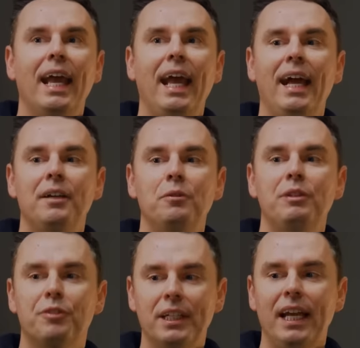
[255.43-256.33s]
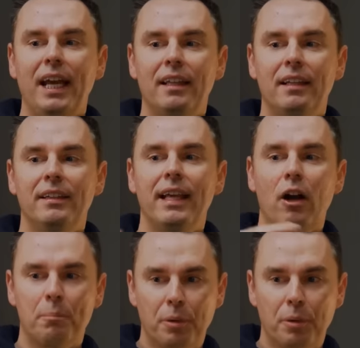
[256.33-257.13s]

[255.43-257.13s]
And we forget that our